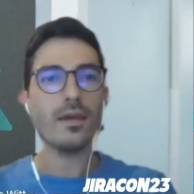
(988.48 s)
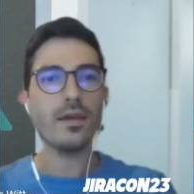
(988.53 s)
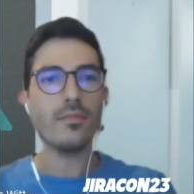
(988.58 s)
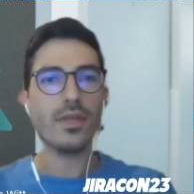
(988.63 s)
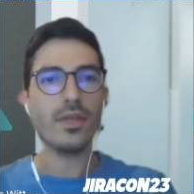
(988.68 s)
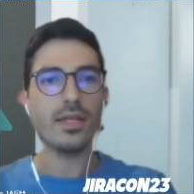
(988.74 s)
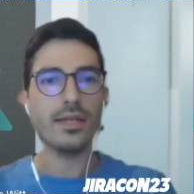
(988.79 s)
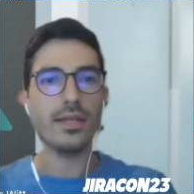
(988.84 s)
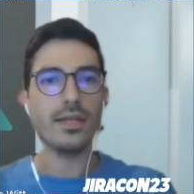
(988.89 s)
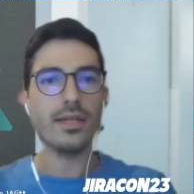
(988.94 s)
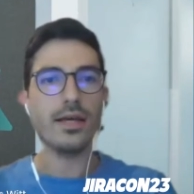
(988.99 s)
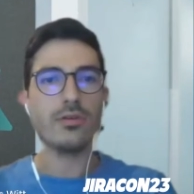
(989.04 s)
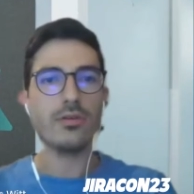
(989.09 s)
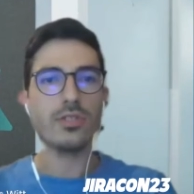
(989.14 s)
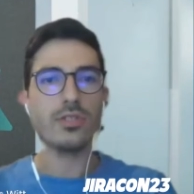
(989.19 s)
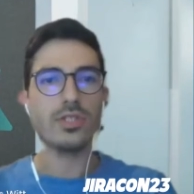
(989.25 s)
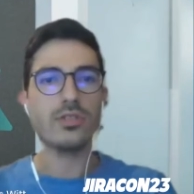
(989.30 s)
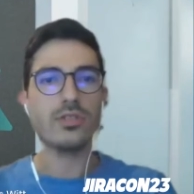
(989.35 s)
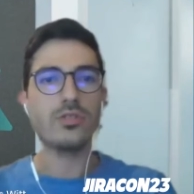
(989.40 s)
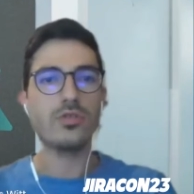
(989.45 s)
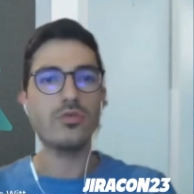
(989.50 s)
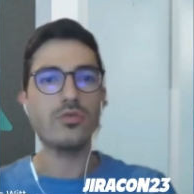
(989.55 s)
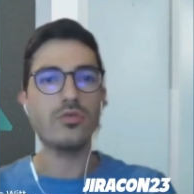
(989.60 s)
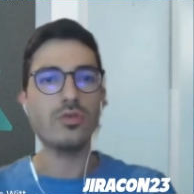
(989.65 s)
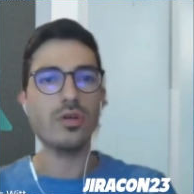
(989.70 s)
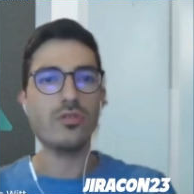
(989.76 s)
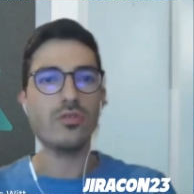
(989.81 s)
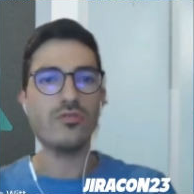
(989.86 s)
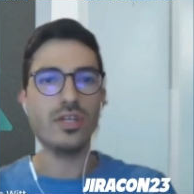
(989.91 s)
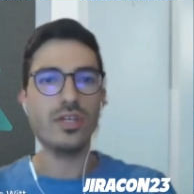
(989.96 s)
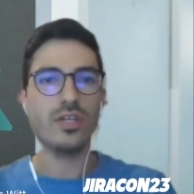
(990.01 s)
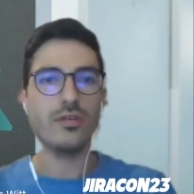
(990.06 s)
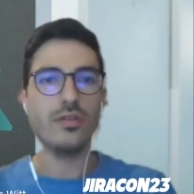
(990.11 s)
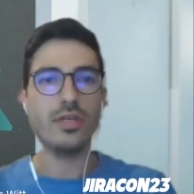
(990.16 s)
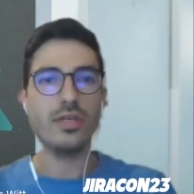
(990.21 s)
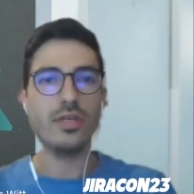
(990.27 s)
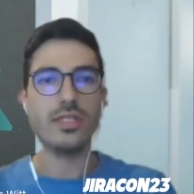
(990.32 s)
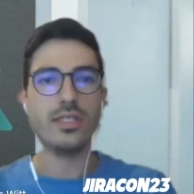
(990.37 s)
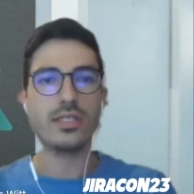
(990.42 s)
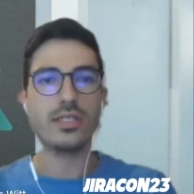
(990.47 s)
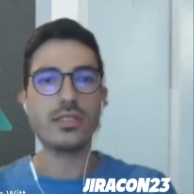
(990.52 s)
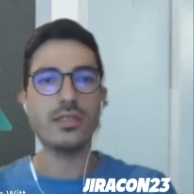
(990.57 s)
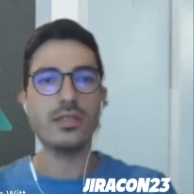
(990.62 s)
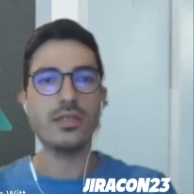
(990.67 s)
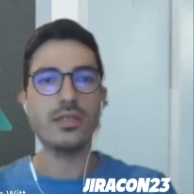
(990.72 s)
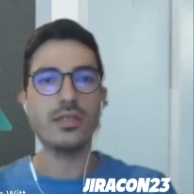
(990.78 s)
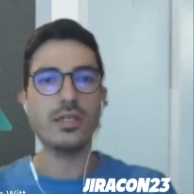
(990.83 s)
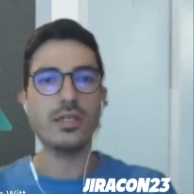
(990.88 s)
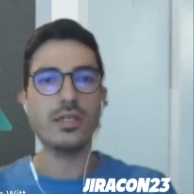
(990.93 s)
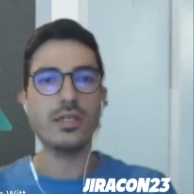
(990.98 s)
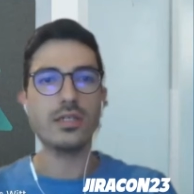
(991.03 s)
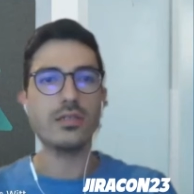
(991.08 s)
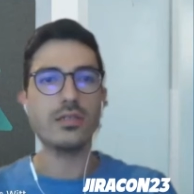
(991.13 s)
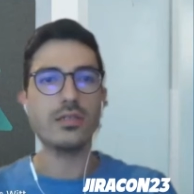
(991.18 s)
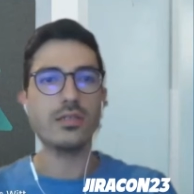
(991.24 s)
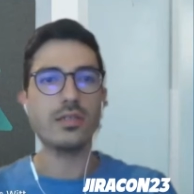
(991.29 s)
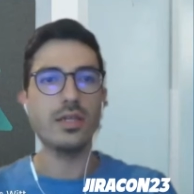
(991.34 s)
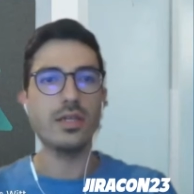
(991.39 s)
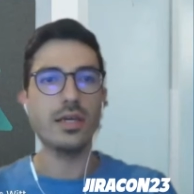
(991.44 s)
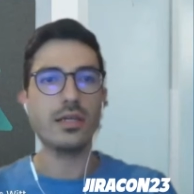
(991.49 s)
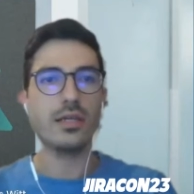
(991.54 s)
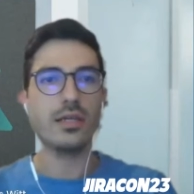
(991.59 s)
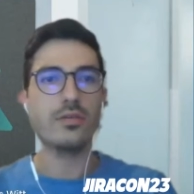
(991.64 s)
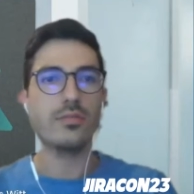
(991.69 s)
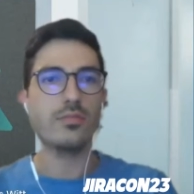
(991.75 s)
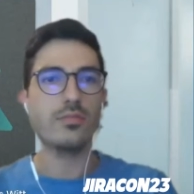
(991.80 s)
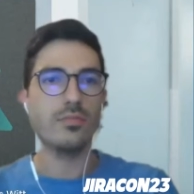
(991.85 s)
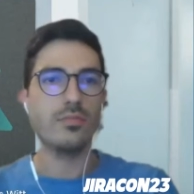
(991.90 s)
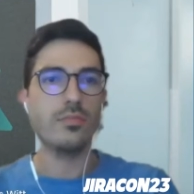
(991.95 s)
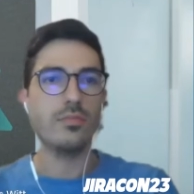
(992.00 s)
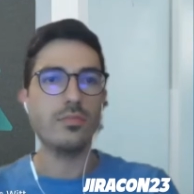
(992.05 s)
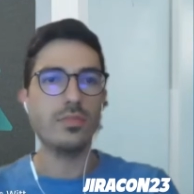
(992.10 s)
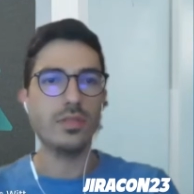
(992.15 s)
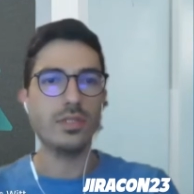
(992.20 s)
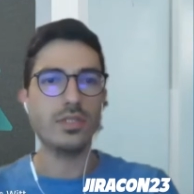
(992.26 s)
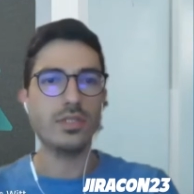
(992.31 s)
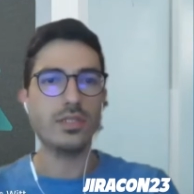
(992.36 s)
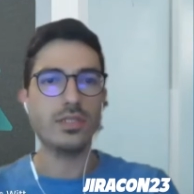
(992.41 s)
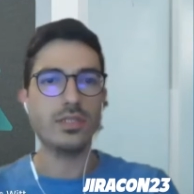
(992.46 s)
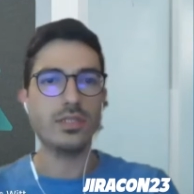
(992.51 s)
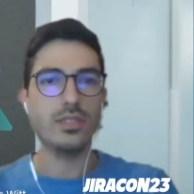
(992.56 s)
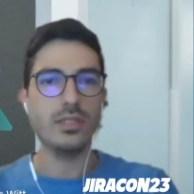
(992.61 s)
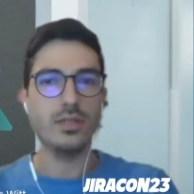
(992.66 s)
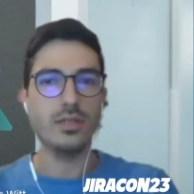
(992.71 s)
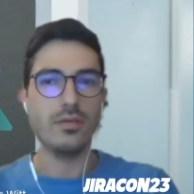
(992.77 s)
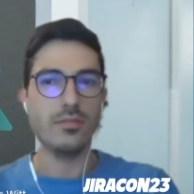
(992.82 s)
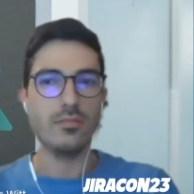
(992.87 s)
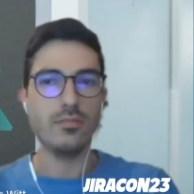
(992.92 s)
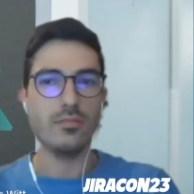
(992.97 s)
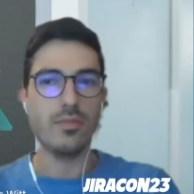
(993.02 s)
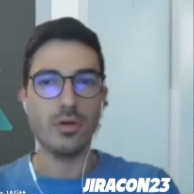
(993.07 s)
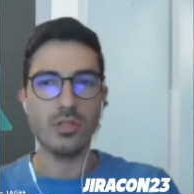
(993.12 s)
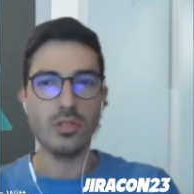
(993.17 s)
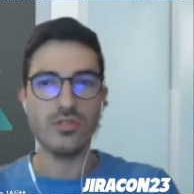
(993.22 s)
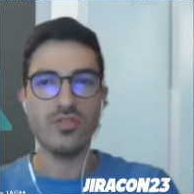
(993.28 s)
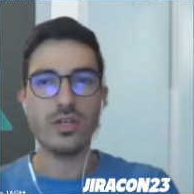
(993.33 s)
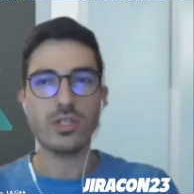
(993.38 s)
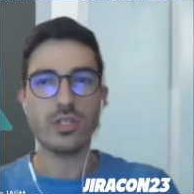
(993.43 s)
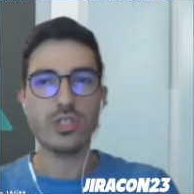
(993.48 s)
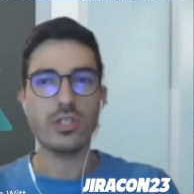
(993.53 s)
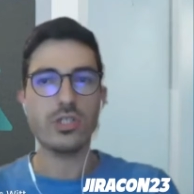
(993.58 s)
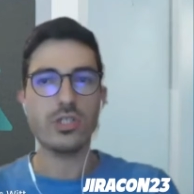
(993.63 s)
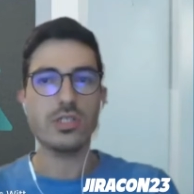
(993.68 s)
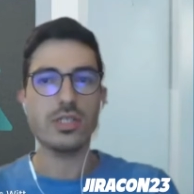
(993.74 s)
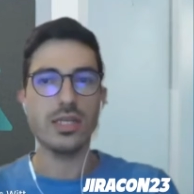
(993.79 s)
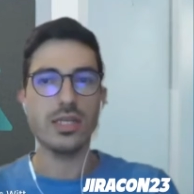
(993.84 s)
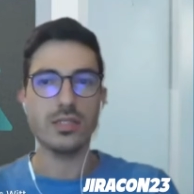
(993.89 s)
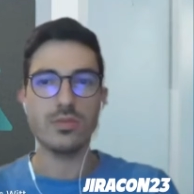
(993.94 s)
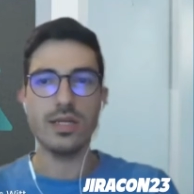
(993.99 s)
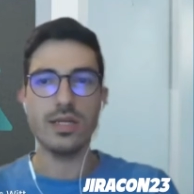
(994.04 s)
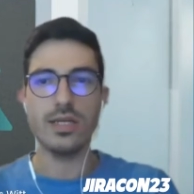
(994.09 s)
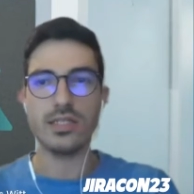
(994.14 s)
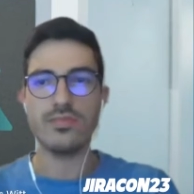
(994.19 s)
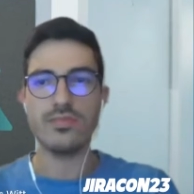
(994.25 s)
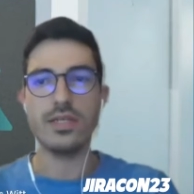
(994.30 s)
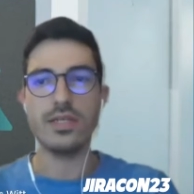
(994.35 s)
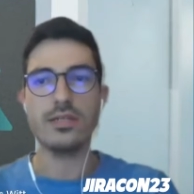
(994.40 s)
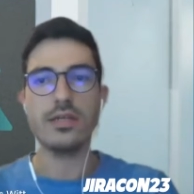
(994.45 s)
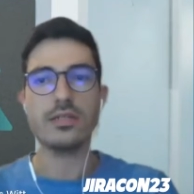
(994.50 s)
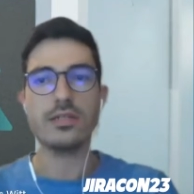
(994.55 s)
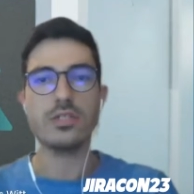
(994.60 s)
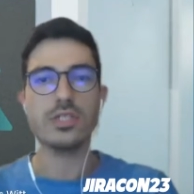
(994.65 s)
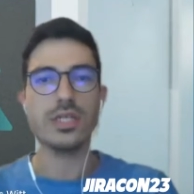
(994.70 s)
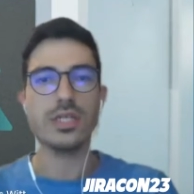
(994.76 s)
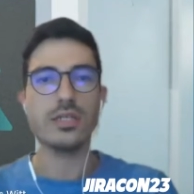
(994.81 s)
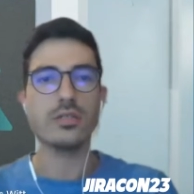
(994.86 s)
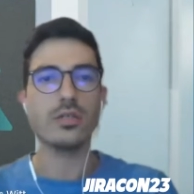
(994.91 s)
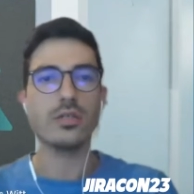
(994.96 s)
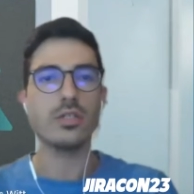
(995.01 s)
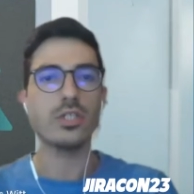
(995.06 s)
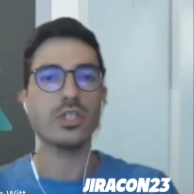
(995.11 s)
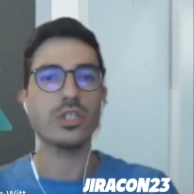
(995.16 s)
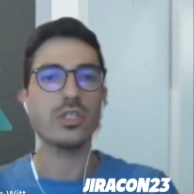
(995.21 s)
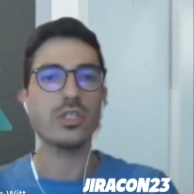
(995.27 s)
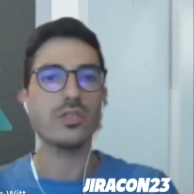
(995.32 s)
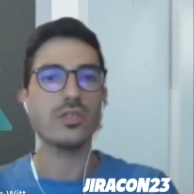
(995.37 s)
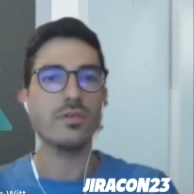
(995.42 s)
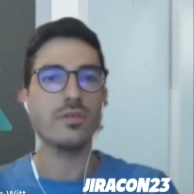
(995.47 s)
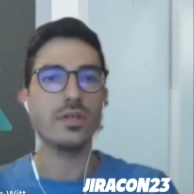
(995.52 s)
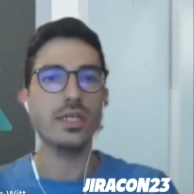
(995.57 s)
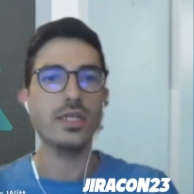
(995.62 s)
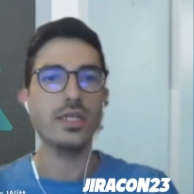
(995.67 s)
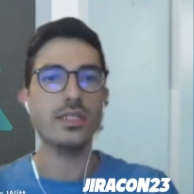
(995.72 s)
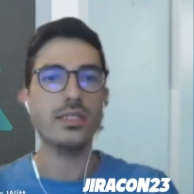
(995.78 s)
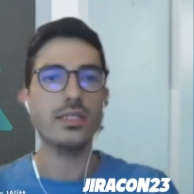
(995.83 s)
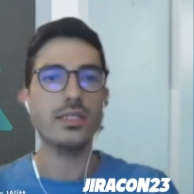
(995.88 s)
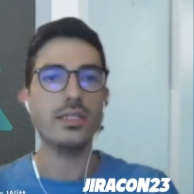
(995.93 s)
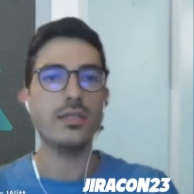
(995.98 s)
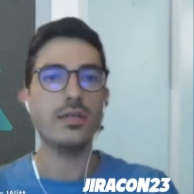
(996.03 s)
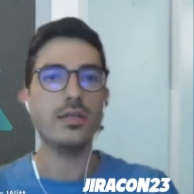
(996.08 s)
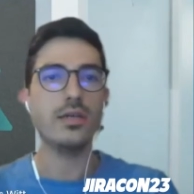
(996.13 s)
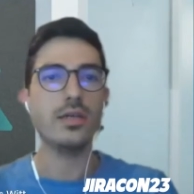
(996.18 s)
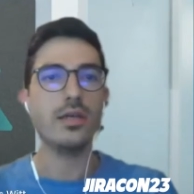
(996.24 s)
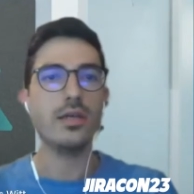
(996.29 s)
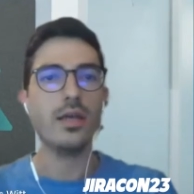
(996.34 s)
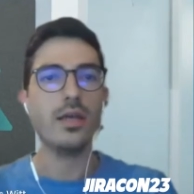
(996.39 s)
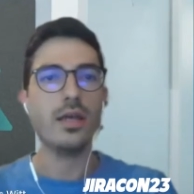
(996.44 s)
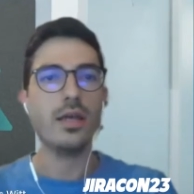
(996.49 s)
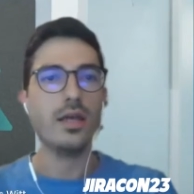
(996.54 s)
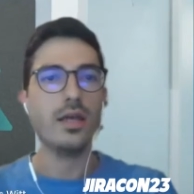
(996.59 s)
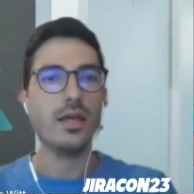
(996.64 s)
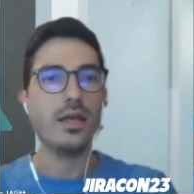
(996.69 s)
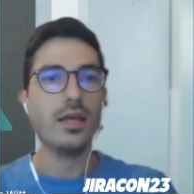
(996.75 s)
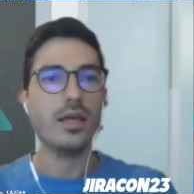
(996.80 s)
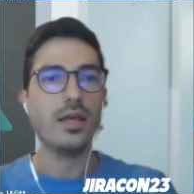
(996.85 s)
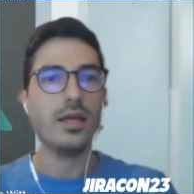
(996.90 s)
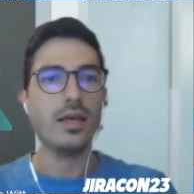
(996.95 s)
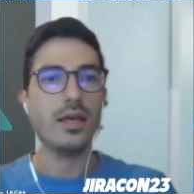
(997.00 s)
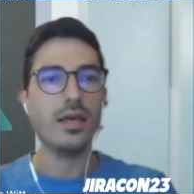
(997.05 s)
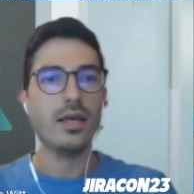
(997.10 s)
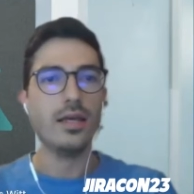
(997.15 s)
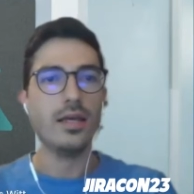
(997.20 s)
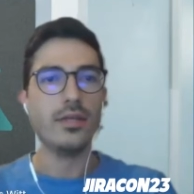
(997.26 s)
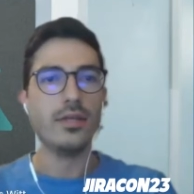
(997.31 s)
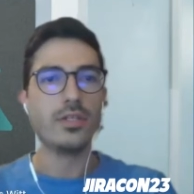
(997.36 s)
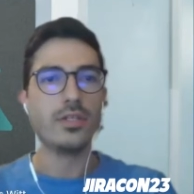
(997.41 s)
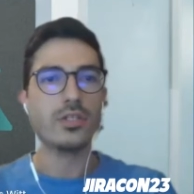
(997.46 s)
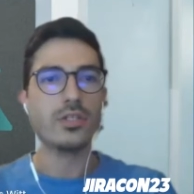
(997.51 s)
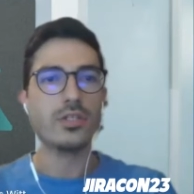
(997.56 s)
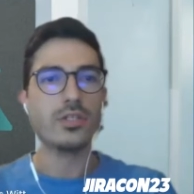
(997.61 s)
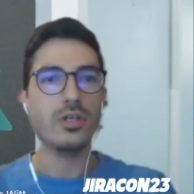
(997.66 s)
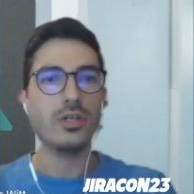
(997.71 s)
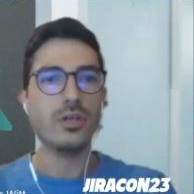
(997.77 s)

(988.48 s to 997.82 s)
that allows to configure these like post functions as well as validators and conditions very easily, and